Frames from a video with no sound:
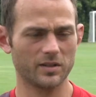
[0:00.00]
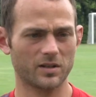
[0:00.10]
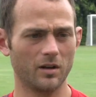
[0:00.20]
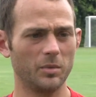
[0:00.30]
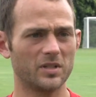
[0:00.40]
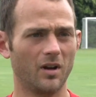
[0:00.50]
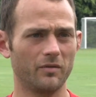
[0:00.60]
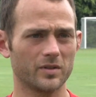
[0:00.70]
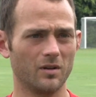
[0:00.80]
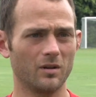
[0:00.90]
it's going to be
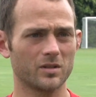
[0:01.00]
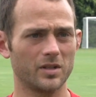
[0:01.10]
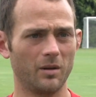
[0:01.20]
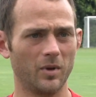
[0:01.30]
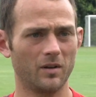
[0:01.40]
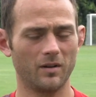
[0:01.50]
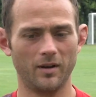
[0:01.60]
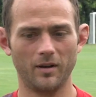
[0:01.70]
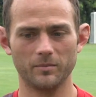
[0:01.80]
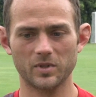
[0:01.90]
tough is an
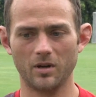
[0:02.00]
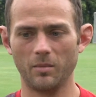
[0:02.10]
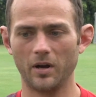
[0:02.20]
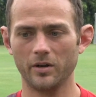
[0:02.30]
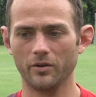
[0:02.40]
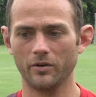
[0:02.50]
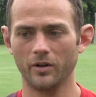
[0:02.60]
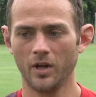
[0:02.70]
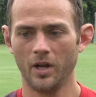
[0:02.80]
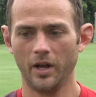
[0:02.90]
understatement. To come out here
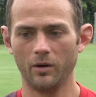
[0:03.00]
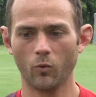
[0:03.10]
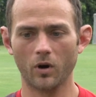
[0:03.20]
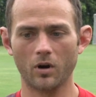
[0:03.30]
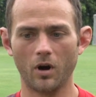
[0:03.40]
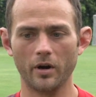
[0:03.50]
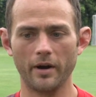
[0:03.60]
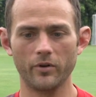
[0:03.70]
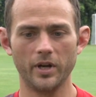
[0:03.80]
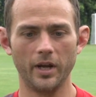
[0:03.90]
and work hard
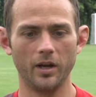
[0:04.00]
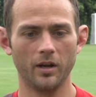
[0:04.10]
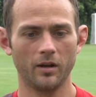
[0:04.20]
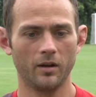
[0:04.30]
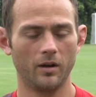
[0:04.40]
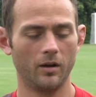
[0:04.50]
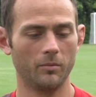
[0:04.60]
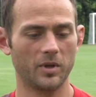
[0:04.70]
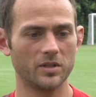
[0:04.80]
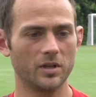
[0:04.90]
every day,
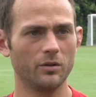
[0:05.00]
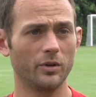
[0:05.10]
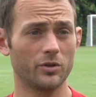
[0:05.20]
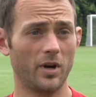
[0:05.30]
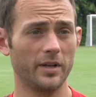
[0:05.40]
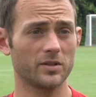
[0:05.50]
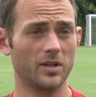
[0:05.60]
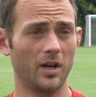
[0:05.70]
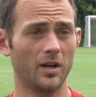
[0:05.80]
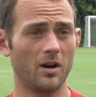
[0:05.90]
continually try and
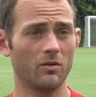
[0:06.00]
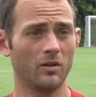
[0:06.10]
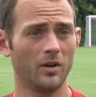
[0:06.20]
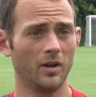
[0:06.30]
stand out,